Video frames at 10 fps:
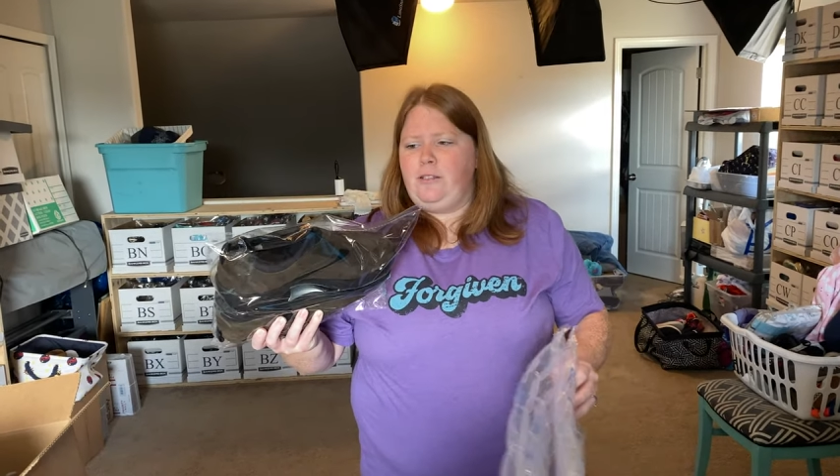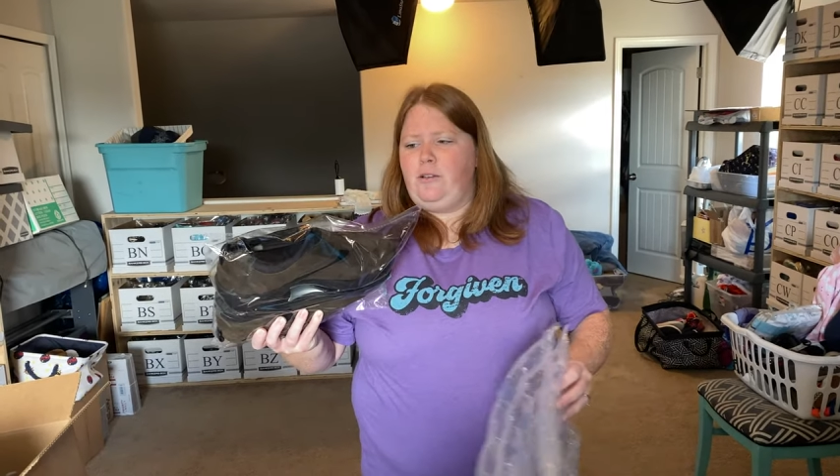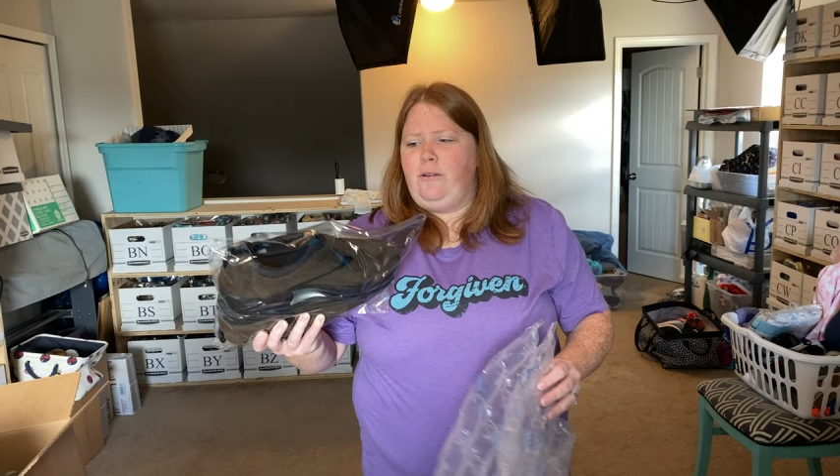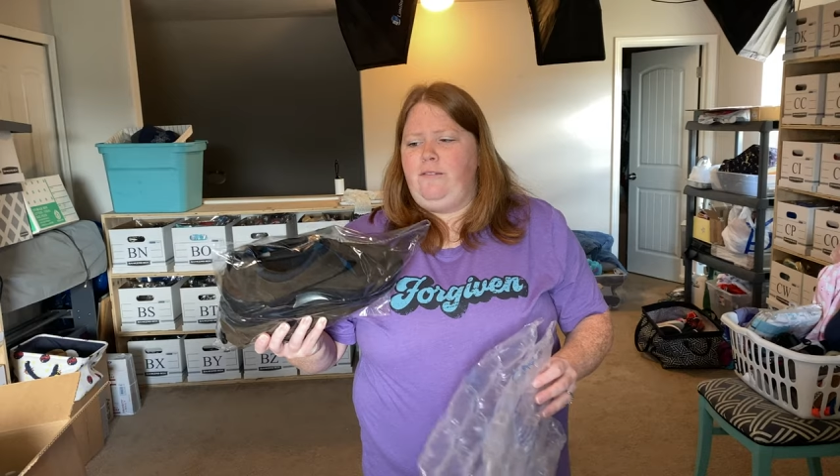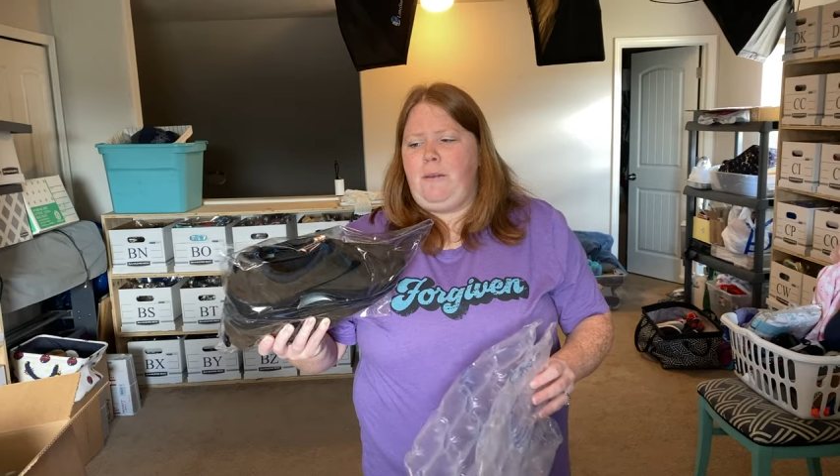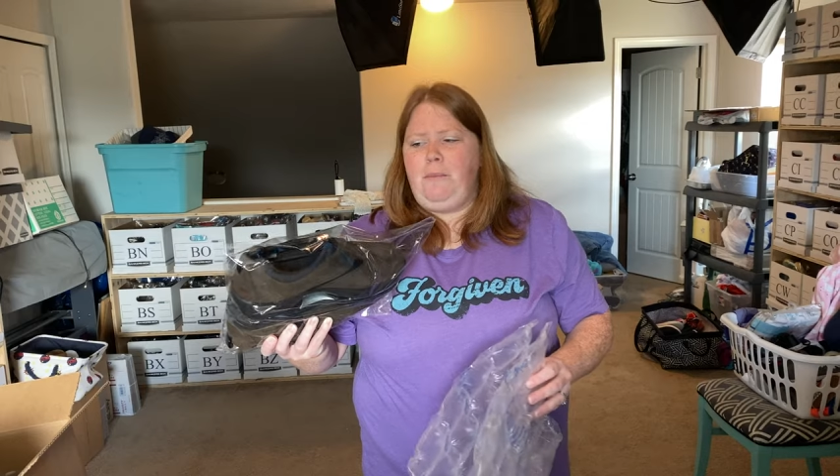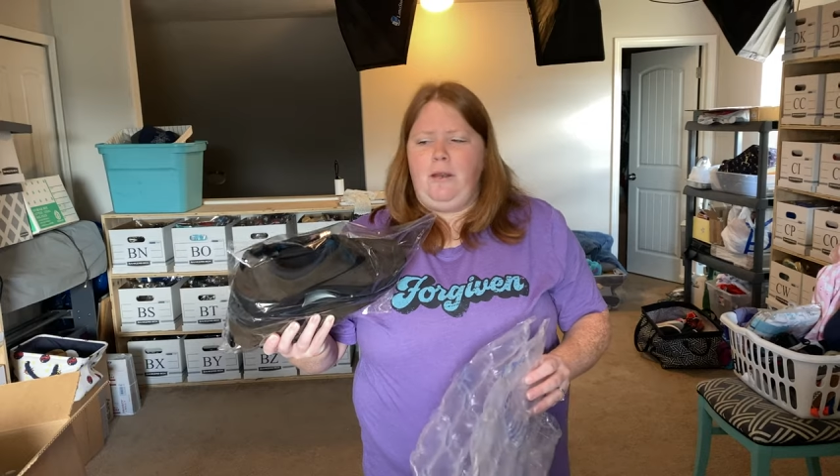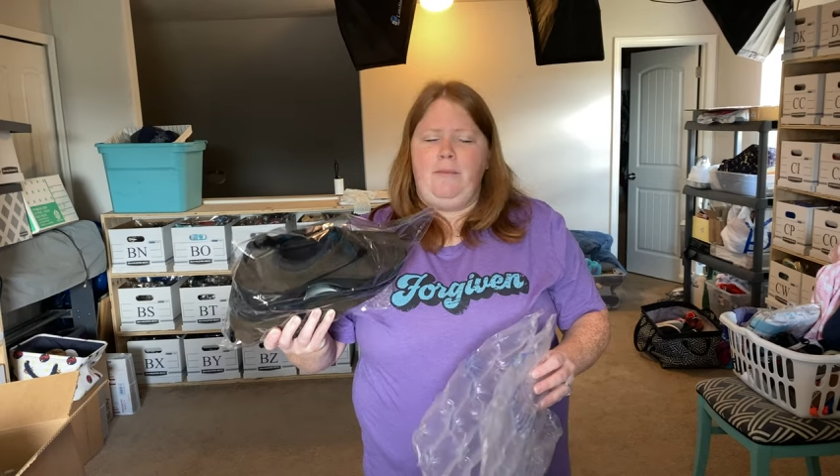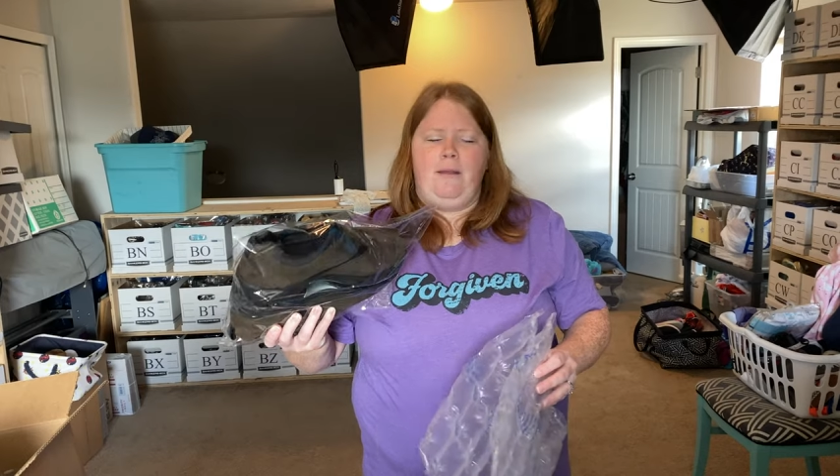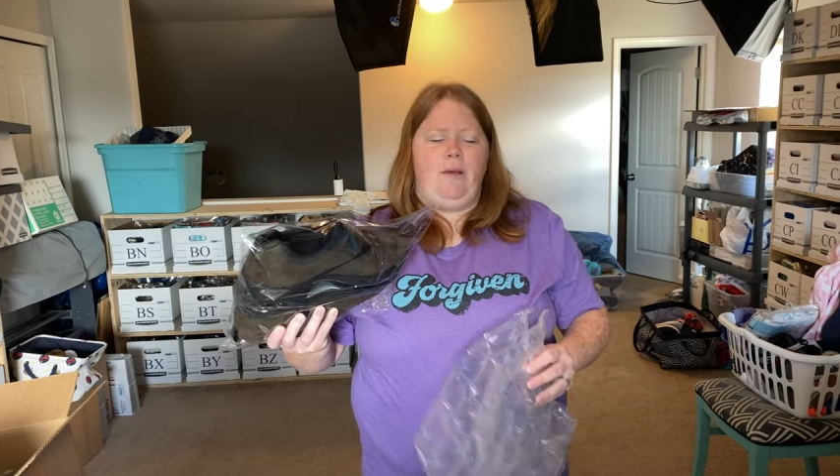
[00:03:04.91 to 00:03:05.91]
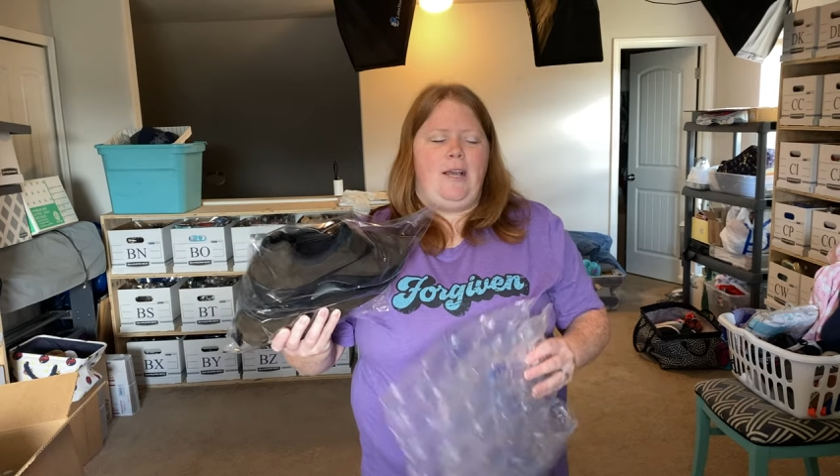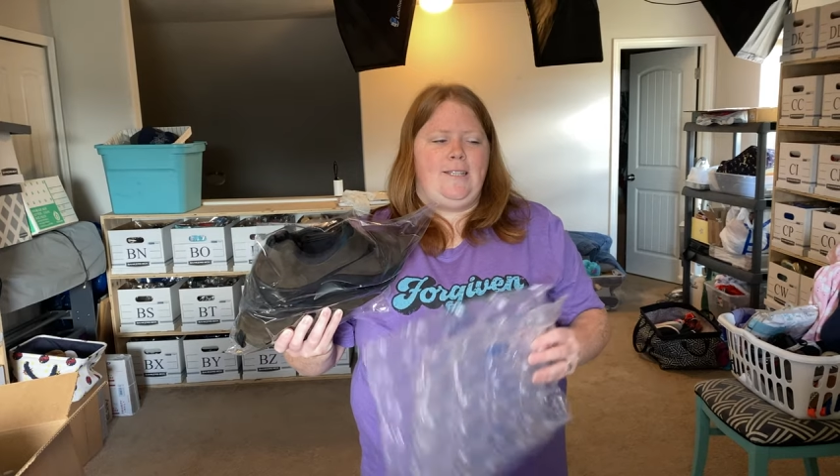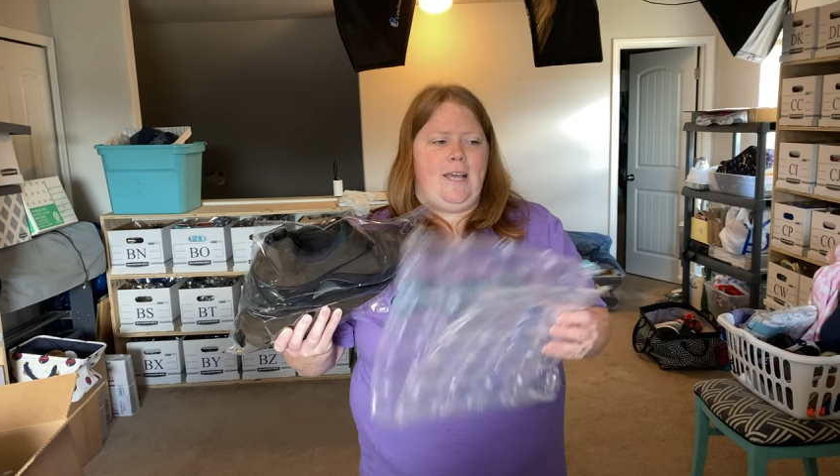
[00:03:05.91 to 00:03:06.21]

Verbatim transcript: so if I put them in a box,